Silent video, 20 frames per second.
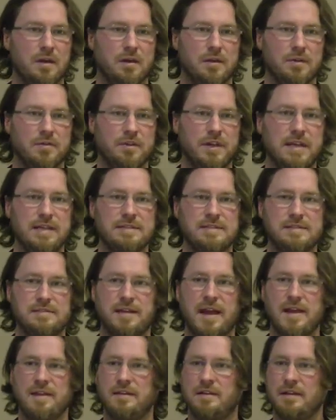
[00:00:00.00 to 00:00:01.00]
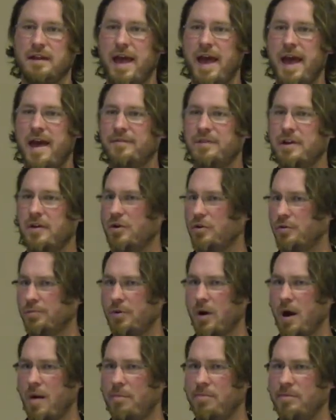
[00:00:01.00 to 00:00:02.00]
These tend to have their own
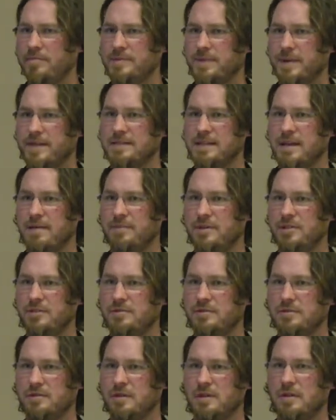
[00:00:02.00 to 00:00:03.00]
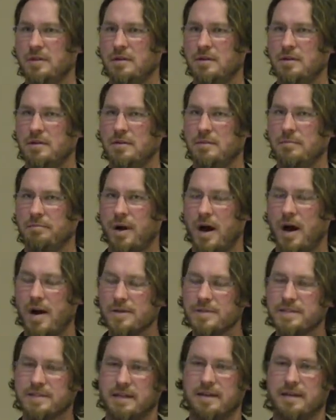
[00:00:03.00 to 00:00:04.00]
problems because image
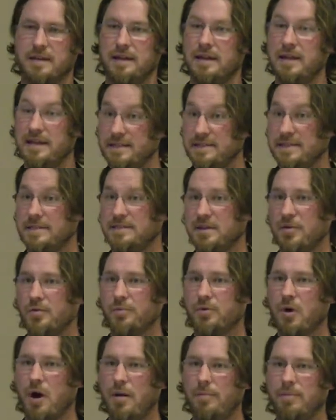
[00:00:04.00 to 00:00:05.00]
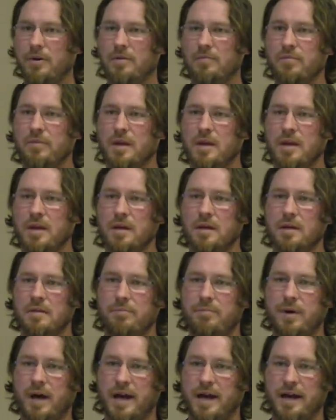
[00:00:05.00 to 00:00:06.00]
parsing is its own problem.
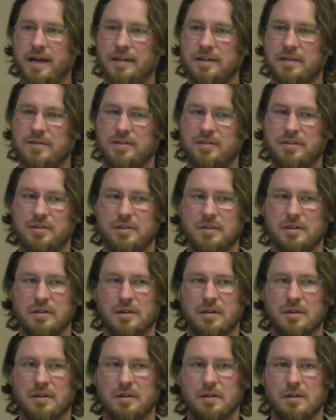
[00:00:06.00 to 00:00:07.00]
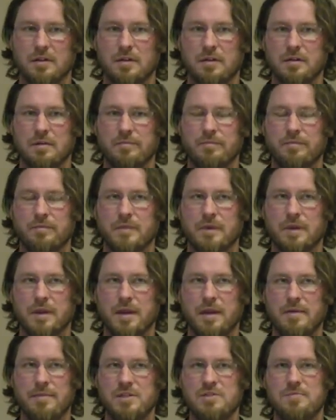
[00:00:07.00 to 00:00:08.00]
But
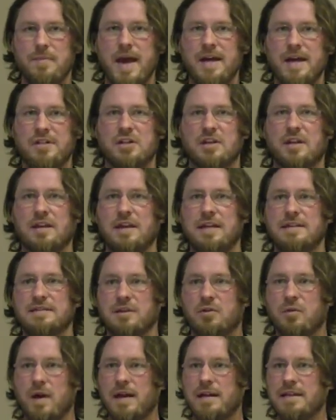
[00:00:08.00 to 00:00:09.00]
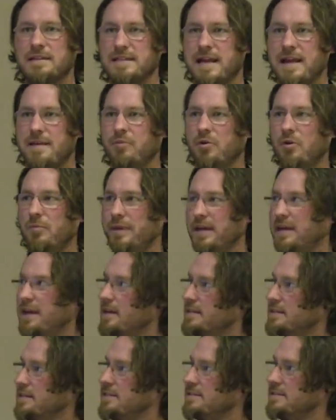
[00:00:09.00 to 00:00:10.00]
ImageMagick is a great example
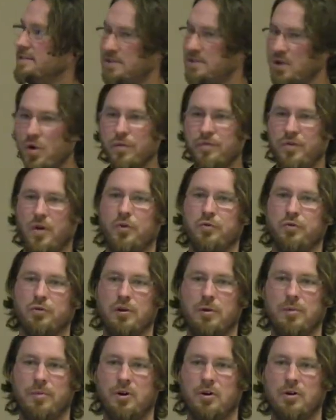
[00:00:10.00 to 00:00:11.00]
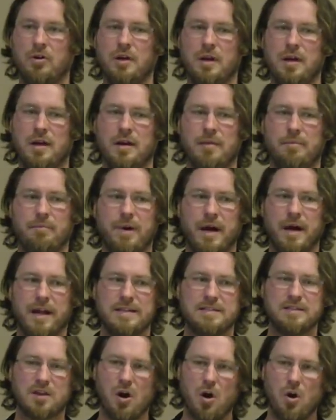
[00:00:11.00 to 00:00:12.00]
because it's so vulnerable. But
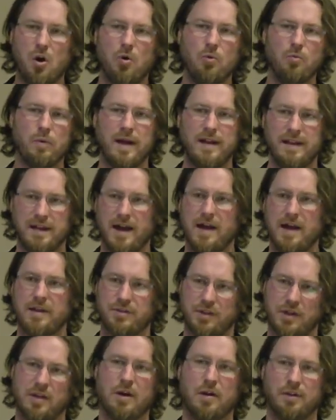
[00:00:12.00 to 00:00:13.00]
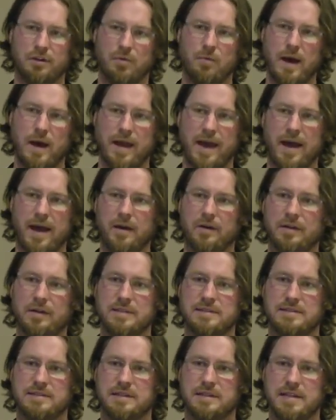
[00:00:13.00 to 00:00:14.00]
it's already, I think, on the way out.
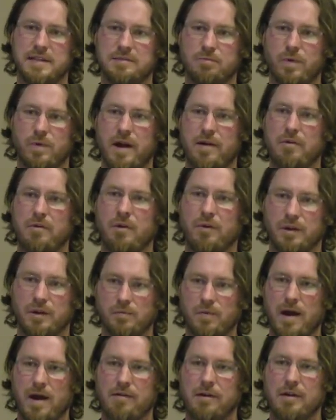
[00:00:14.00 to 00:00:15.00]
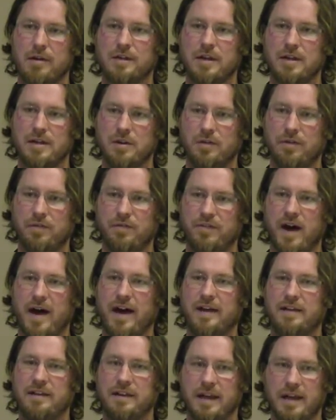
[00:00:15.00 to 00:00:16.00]
It's rarer and rarer that you'll
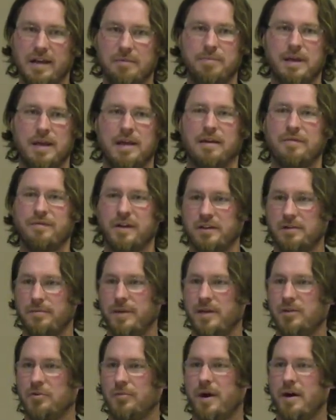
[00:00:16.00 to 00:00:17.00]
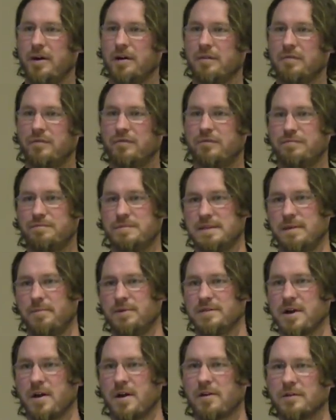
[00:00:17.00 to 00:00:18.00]
find it being a fundamental part of
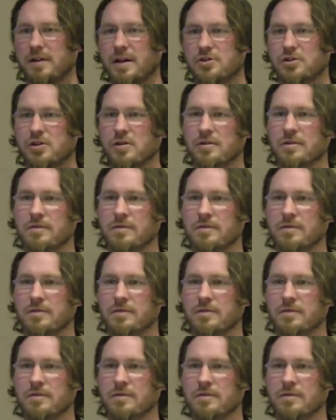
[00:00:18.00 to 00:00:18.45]
someone's architecture.